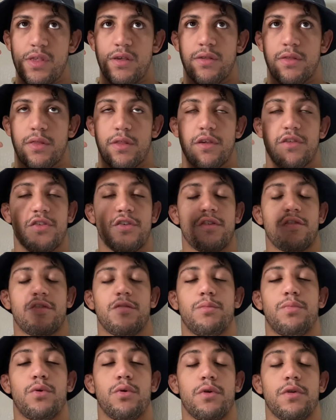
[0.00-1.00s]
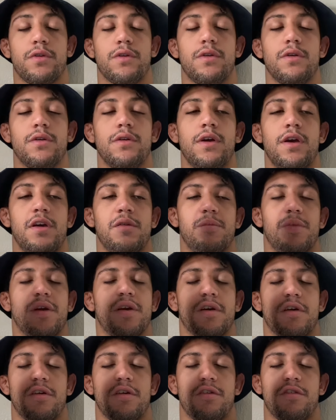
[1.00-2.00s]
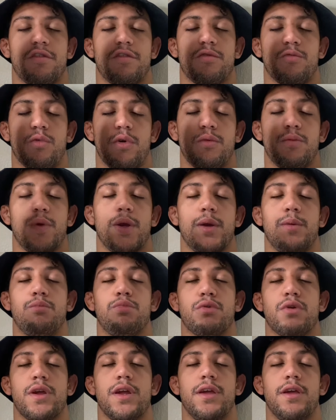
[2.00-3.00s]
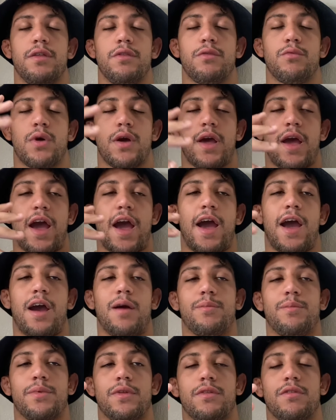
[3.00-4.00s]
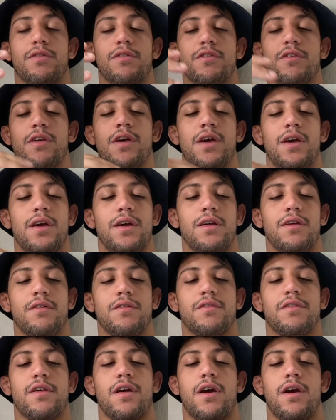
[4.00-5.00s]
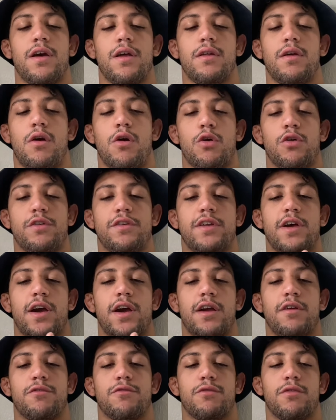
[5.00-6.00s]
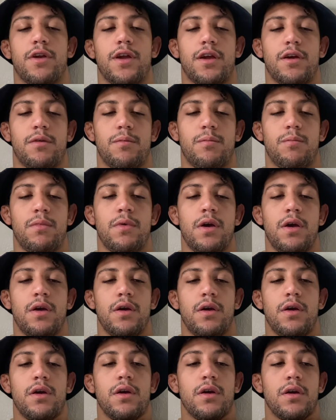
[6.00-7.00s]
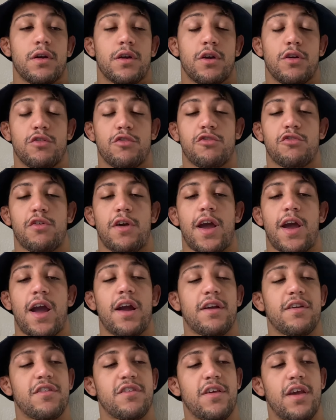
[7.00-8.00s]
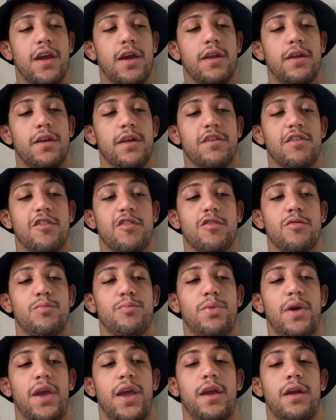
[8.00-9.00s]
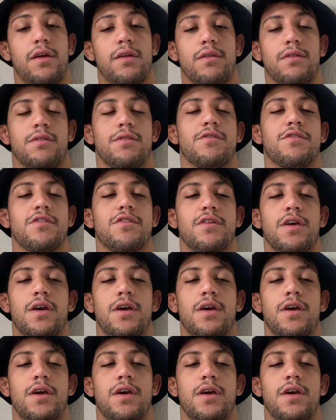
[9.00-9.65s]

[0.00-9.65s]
This is important because when we breathe, what happens is that our diaphragm contracts and expands.